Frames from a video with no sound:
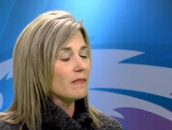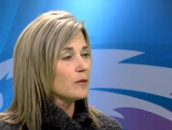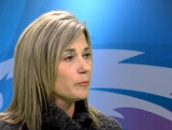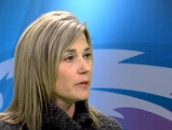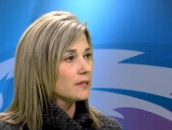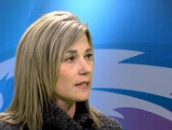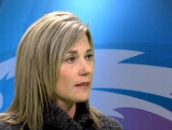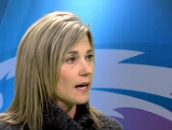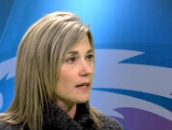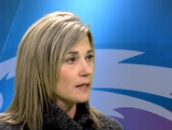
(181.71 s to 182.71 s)
then building
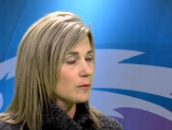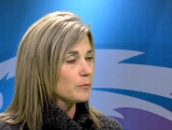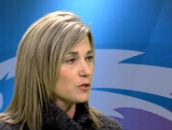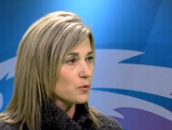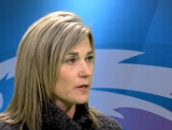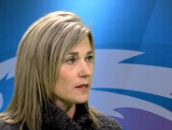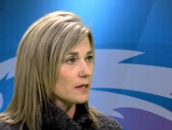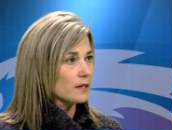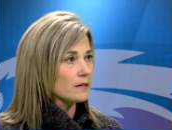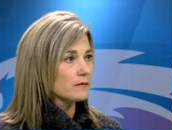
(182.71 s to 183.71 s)
that in between
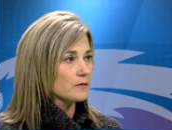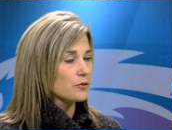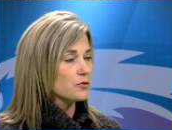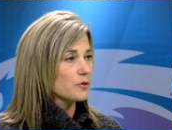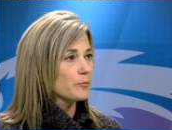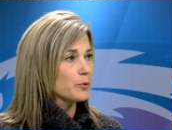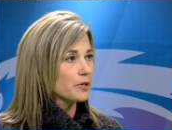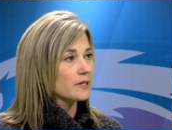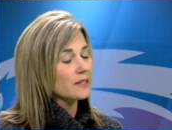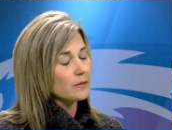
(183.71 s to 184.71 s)
there. Those are
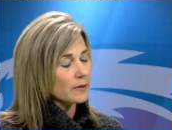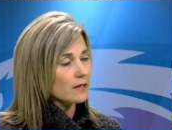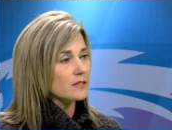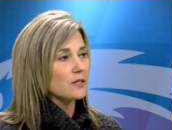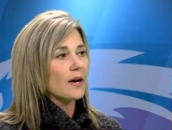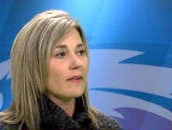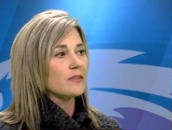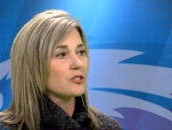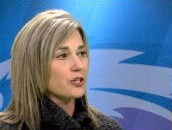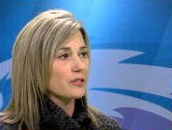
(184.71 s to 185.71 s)
important. And then we also have
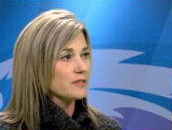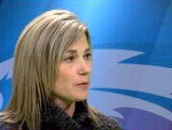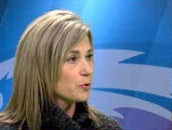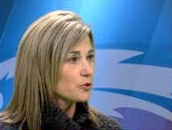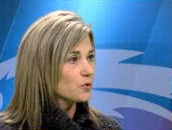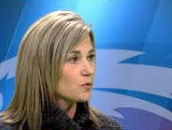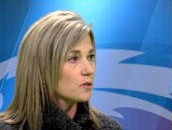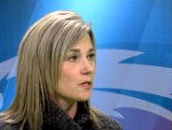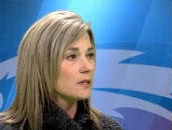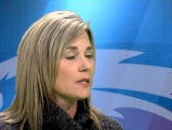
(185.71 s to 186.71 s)
the start of summer
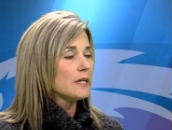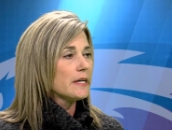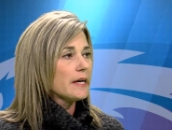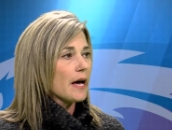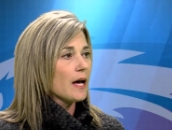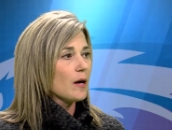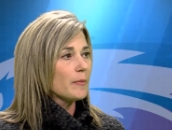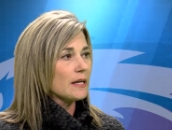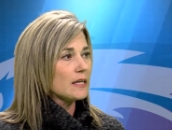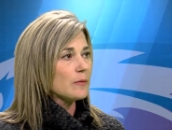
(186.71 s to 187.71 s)
school
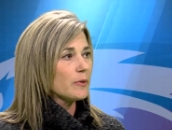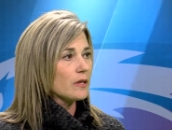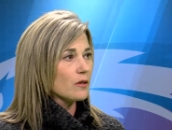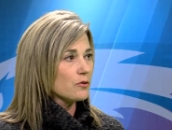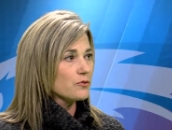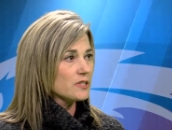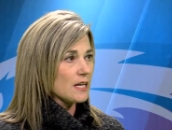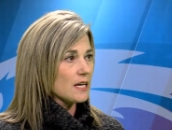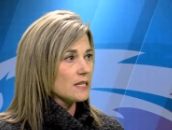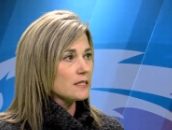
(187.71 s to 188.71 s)
and keeping those
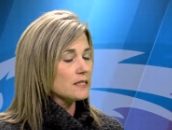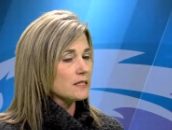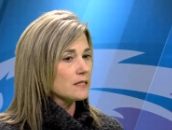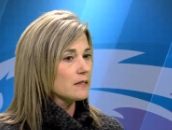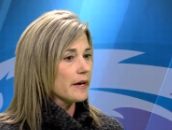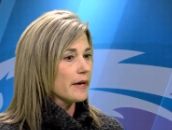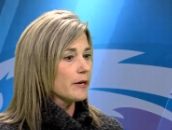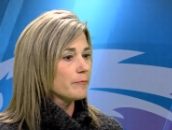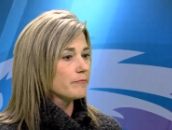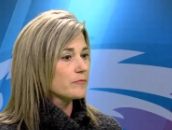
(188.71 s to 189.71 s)
days
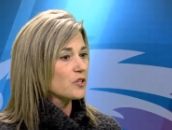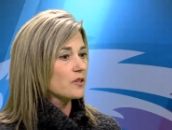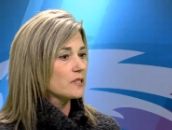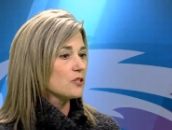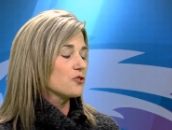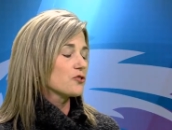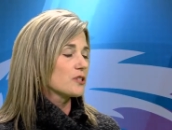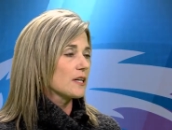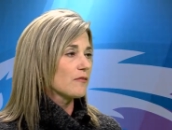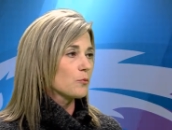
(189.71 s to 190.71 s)
so that teachers
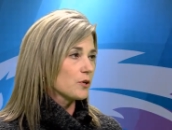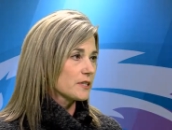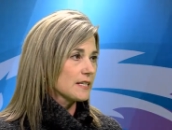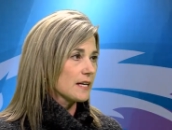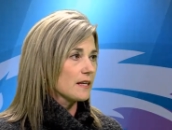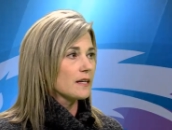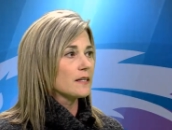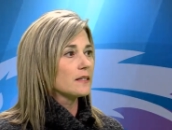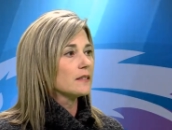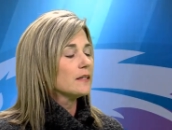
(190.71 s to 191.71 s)
can have a work day
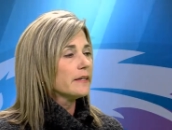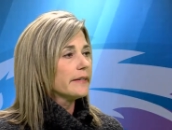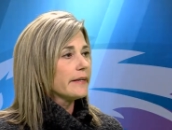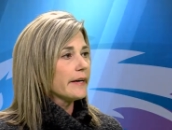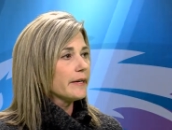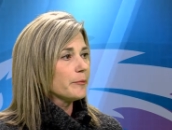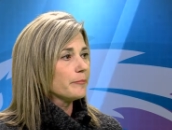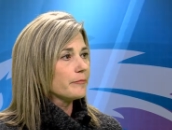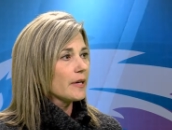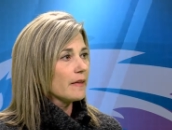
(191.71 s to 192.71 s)
there,
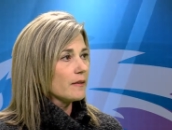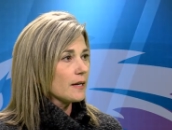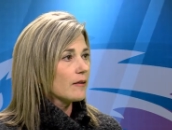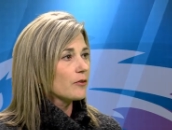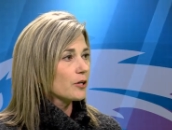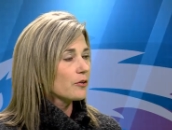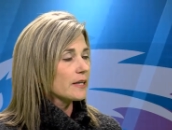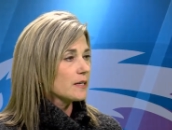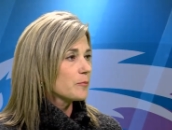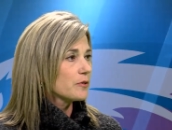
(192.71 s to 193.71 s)
and then have our
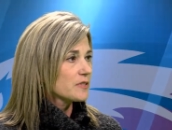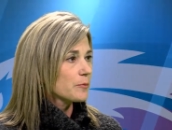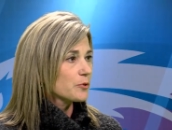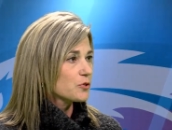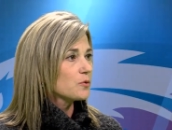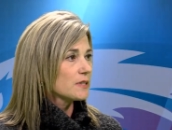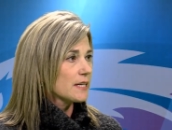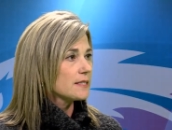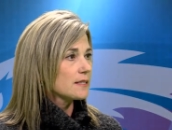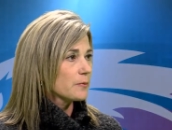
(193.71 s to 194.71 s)
correct number of summer school
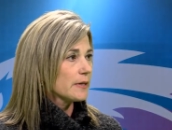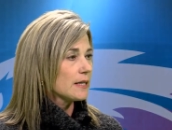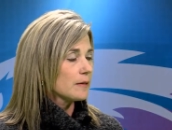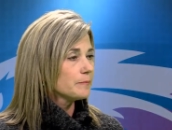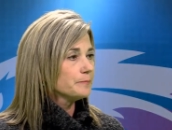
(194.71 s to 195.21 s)
days that we need.